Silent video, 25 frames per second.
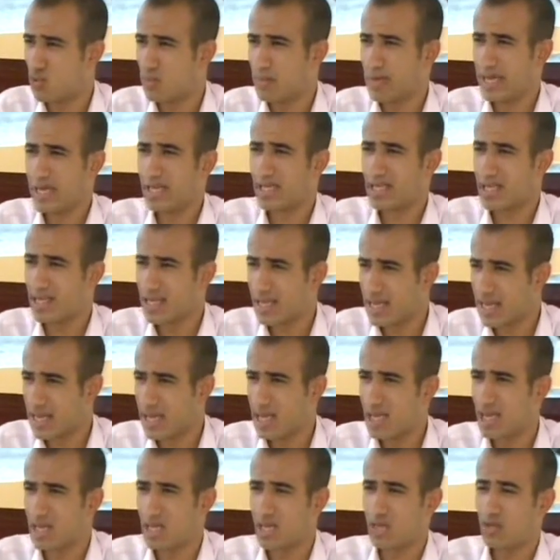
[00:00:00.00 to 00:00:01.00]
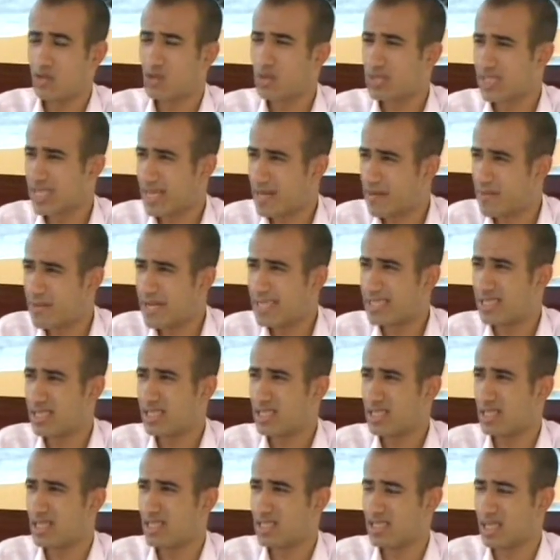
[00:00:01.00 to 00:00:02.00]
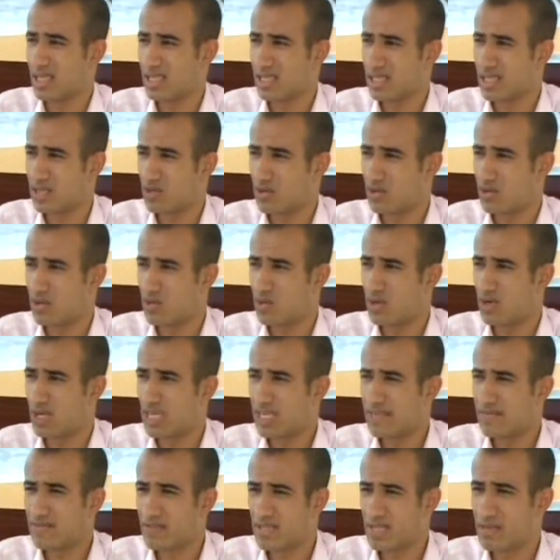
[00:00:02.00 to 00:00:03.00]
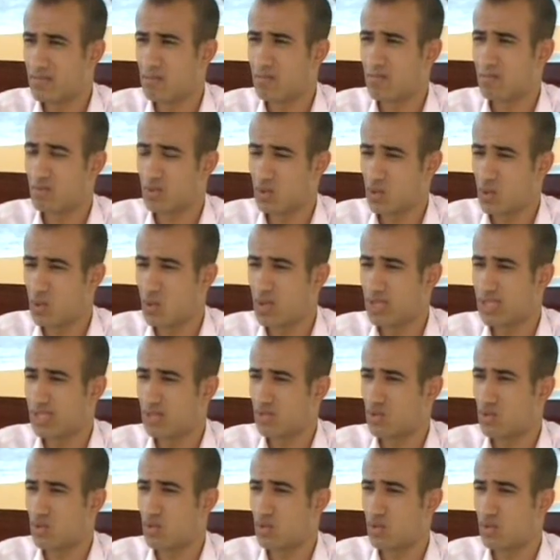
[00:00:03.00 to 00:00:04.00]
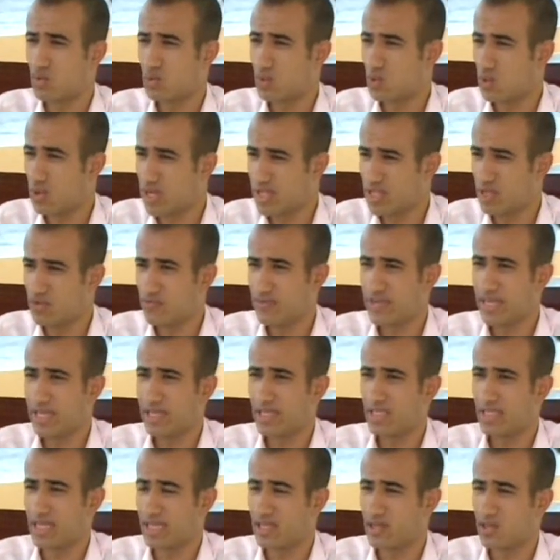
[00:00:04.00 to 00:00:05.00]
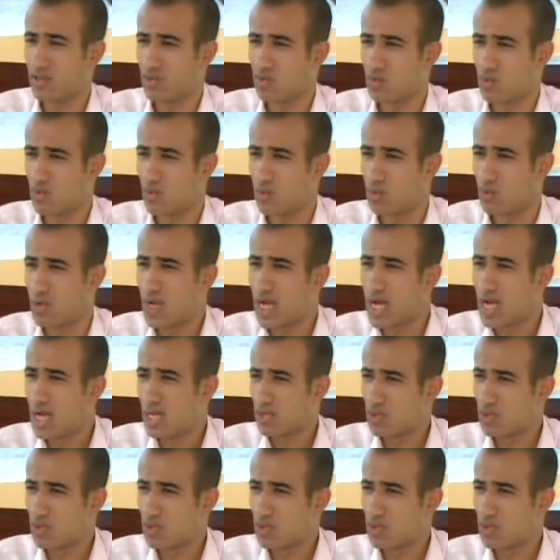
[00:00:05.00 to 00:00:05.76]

build the youth capacities and to give them tools to innovate and to